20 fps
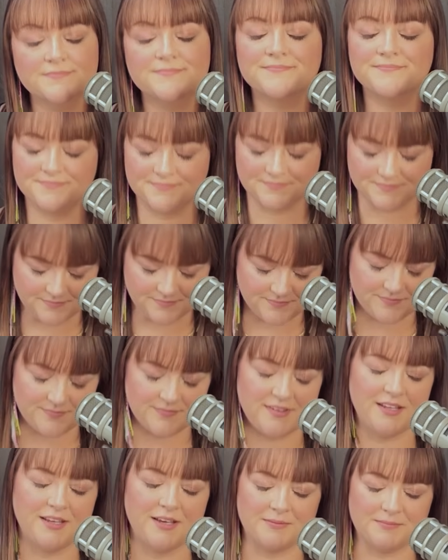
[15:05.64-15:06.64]

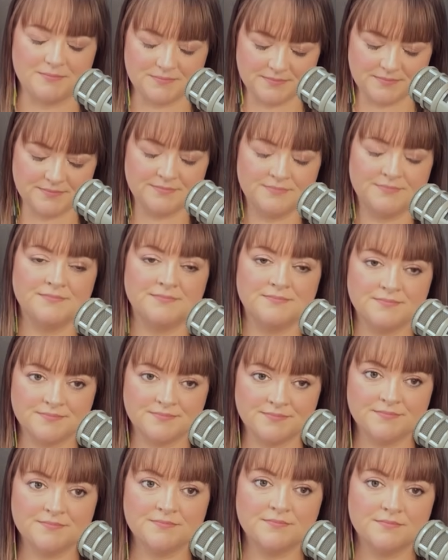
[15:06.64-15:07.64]

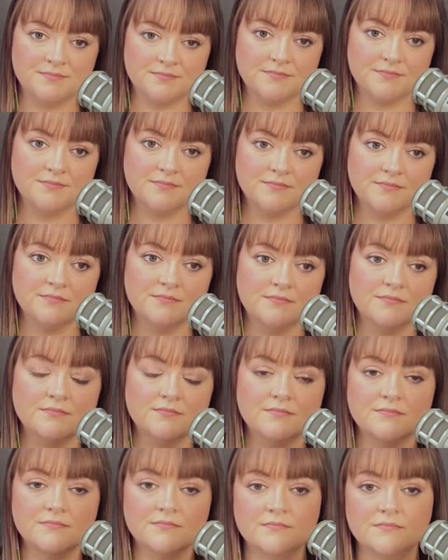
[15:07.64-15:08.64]

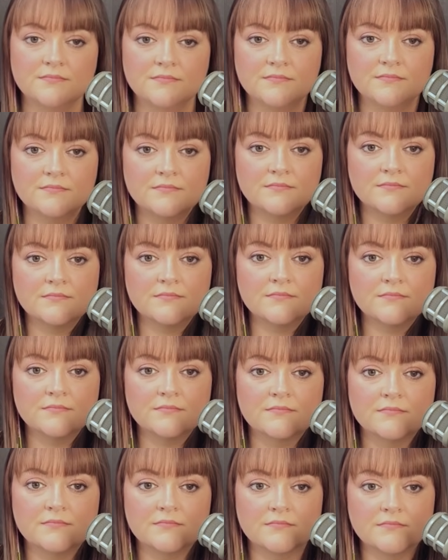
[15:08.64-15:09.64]

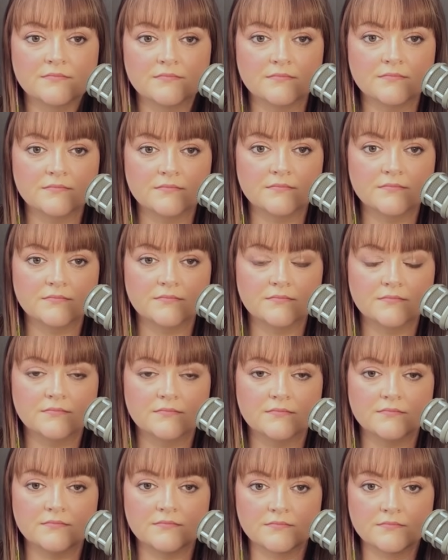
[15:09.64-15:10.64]

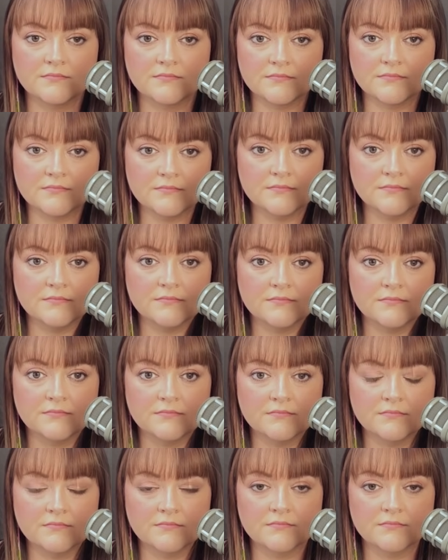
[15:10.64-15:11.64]

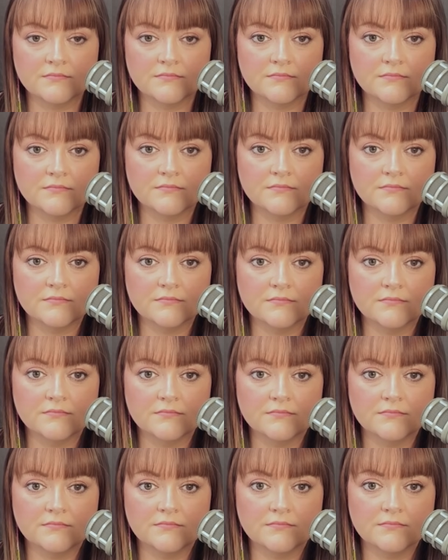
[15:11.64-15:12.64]

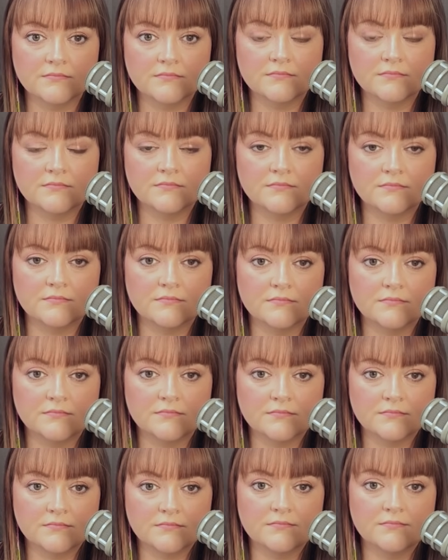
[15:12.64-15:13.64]
(not speaking)